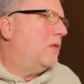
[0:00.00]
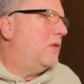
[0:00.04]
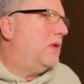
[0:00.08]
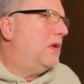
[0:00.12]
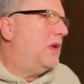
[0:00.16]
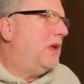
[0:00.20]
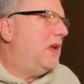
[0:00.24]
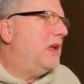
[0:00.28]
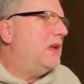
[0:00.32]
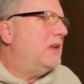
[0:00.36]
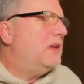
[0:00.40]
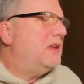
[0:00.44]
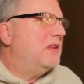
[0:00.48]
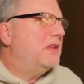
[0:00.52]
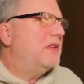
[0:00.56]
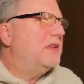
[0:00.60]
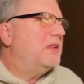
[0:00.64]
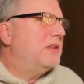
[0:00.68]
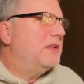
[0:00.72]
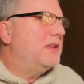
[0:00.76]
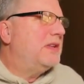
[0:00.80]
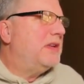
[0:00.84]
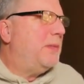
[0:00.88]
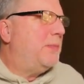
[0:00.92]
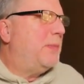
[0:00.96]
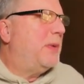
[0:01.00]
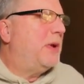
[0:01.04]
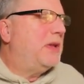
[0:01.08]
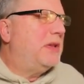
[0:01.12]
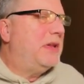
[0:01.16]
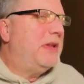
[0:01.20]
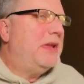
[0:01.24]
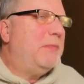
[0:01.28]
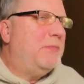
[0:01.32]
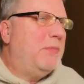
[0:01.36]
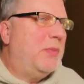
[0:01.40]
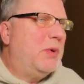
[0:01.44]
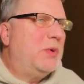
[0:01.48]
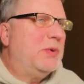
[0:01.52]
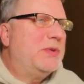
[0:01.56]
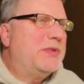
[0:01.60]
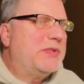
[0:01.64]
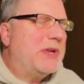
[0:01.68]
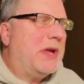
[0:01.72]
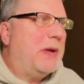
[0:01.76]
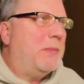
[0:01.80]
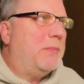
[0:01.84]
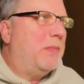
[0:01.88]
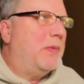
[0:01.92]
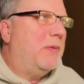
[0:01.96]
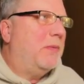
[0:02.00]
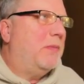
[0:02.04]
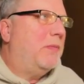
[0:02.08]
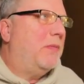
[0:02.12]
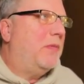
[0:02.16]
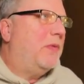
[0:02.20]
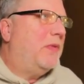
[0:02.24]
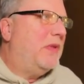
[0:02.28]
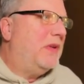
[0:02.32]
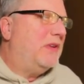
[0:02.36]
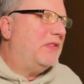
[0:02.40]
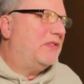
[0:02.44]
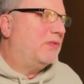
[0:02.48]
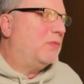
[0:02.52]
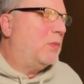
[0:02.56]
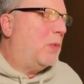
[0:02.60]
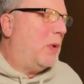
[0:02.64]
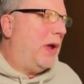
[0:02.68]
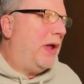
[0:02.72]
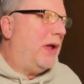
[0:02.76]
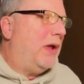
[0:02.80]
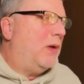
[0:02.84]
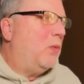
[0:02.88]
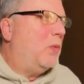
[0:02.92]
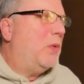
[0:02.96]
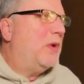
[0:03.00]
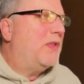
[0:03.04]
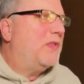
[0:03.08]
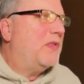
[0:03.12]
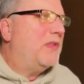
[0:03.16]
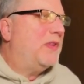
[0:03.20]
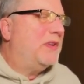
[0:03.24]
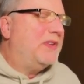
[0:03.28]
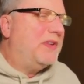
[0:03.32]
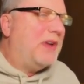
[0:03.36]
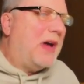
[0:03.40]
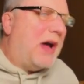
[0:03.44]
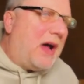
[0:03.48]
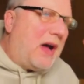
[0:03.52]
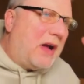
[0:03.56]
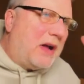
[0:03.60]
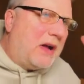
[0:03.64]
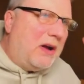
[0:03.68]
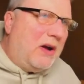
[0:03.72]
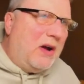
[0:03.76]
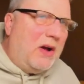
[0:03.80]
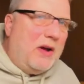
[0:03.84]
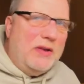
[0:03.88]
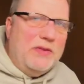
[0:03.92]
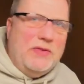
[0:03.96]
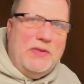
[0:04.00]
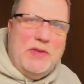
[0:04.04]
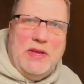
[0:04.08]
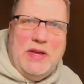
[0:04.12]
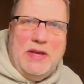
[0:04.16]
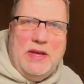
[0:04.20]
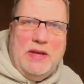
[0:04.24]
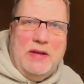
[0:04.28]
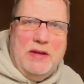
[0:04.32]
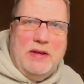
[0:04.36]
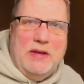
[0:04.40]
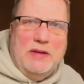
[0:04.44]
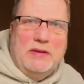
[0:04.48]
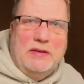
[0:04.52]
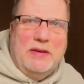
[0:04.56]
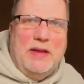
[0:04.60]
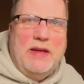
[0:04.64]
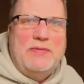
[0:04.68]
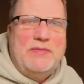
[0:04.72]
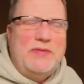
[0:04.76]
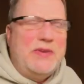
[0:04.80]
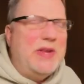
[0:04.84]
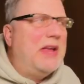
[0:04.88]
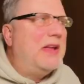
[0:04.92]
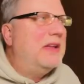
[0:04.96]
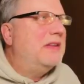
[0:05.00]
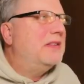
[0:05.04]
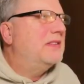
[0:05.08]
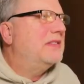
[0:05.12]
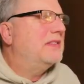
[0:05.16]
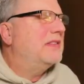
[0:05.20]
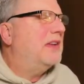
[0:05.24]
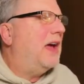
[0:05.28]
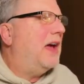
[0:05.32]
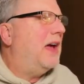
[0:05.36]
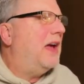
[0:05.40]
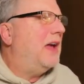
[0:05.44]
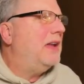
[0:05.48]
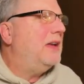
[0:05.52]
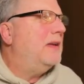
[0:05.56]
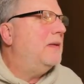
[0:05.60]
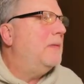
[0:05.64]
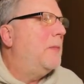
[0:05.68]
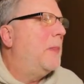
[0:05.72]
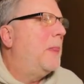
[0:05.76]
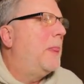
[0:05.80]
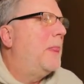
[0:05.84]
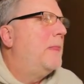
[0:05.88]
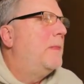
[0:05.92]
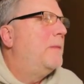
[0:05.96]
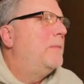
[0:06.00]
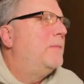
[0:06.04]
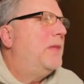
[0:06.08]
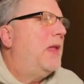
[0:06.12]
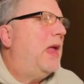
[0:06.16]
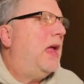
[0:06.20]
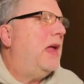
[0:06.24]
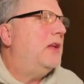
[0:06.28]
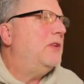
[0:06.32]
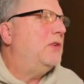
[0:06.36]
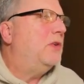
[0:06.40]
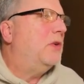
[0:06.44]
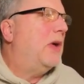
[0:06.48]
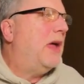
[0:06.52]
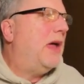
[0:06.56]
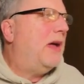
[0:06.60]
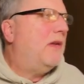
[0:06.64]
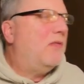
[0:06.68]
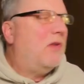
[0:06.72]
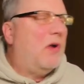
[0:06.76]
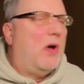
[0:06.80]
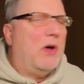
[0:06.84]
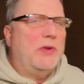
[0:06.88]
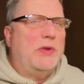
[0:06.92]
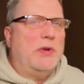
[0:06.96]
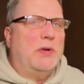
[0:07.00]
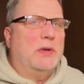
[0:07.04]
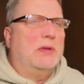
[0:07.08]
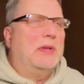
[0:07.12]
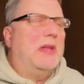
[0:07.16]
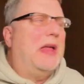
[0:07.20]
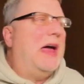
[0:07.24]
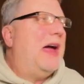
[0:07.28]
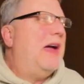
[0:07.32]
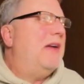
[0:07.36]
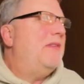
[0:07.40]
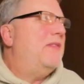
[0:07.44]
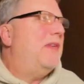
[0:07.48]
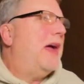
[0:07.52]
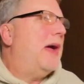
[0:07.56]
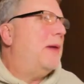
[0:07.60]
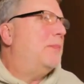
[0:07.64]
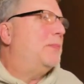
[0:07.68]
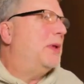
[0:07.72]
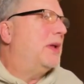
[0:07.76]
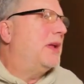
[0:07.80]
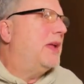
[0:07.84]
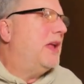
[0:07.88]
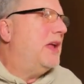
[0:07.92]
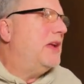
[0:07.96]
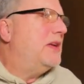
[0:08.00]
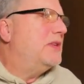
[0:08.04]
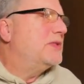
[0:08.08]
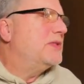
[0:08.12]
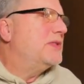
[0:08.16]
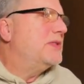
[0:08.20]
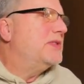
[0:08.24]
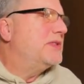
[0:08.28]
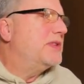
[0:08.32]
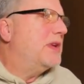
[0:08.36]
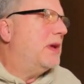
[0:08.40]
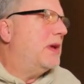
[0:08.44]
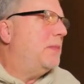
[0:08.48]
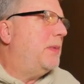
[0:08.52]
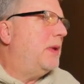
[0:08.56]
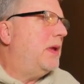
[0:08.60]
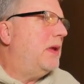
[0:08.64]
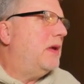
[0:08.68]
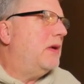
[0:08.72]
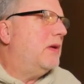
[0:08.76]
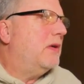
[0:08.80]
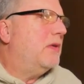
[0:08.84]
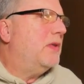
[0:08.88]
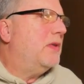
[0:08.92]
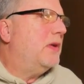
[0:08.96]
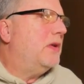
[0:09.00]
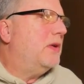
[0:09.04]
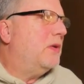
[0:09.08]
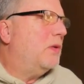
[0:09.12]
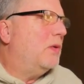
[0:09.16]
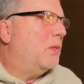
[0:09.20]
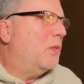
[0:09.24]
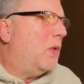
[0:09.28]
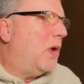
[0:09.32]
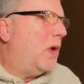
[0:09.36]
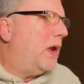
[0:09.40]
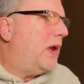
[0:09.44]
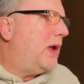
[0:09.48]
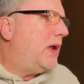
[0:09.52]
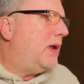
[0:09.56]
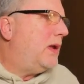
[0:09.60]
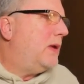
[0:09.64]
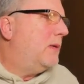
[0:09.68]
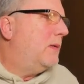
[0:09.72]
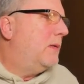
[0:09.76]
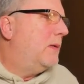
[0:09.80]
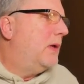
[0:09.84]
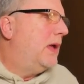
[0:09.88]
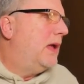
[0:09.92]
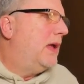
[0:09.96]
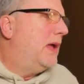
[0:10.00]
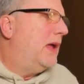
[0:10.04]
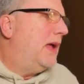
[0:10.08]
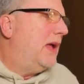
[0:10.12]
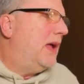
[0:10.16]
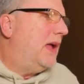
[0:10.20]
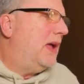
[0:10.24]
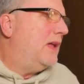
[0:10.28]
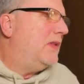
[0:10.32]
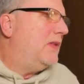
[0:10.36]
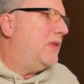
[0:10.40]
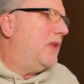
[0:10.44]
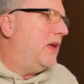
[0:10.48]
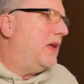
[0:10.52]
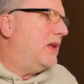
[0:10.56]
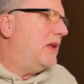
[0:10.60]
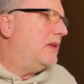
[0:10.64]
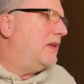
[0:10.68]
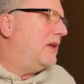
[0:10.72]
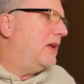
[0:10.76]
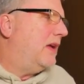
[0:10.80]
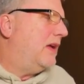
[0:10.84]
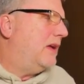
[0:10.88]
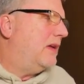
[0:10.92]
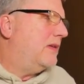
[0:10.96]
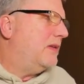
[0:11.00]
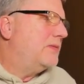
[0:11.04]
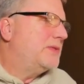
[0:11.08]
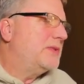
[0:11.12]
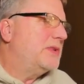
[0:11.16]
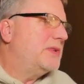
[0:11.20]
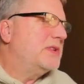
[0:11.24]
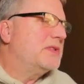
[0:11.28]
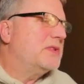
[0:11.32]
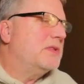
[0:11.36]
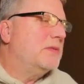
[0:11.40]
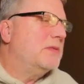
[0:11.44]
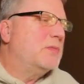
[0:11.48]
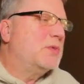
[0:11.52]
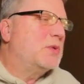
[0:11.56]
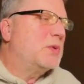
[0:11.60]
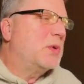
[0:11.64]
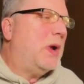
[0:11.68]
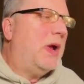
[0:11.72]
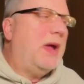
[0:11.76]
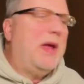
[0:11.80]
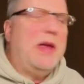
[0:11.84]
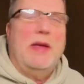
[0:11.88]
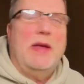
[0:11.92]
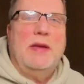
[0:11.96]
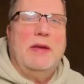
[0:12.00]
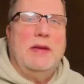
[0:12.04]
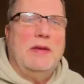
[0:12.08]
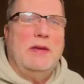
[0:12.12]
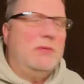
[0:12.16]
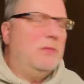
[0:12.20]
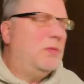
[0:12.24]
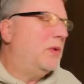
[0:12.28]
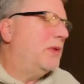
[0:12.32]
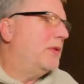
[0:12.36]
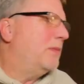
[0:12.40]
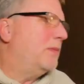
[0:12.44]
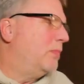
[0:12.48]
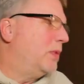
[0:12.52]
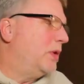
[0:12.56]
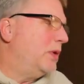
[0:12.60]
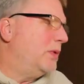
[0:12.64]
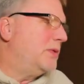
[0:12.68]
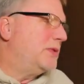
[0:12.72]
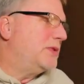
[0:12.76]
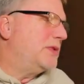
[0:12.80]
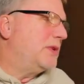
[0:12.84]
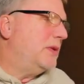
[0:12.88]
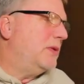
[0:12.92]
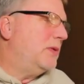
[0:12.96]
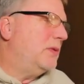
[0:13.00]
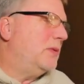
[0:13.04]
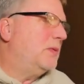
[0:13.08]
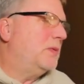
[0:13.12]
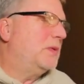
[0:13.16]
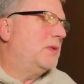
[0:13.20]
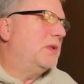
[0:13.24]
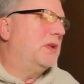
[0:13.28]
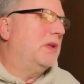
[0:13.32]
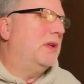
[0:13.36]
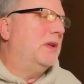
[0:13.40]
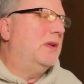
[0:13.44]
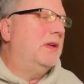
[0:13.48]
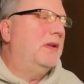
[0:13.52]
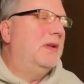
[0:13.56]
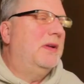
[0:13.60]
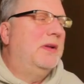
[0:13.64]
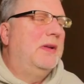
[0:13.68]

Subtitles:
It typically boots up this way with the dock on the left-hand side, and you'll have all your live applications up here that you're running, and then system tray with Bluetooth and